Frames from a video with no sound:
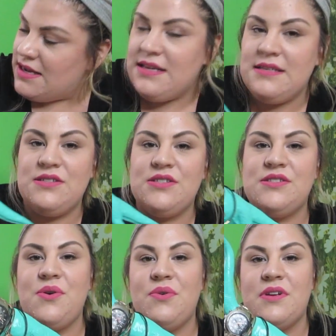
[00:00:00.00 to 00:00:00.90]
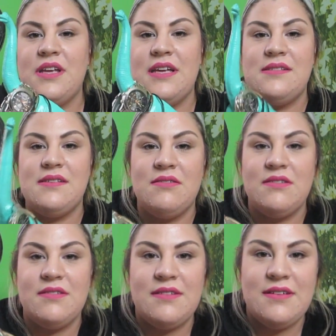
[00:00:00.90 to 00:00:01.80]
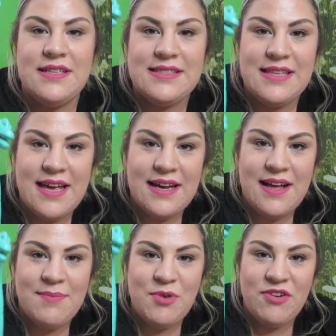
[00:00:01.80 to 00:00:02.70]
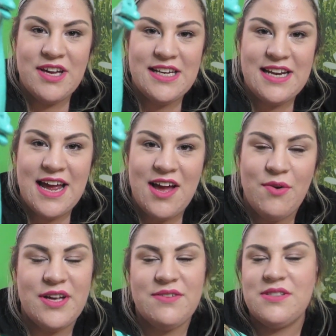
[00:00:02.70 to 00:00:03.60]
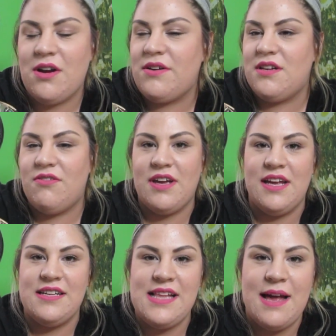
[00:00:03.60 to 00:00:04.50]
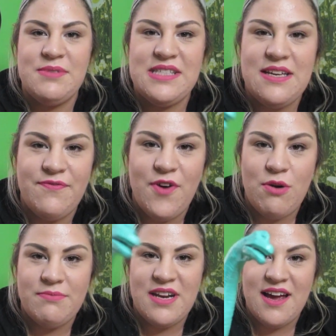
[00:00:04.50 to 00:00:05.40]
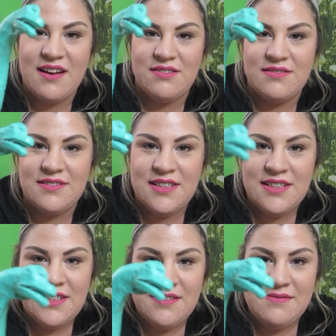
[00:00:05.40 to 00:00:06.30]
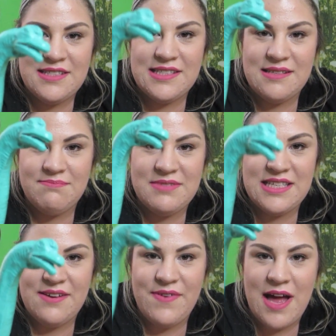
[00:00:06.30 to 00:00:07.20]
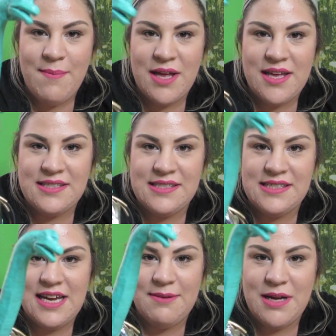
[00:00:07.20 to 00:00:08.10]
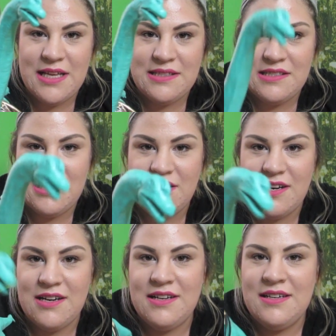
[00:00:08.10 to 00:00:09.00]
He's just so, he's like, I'm green now. Well, he was already green. I'm sea foam now. I'm a sea monster.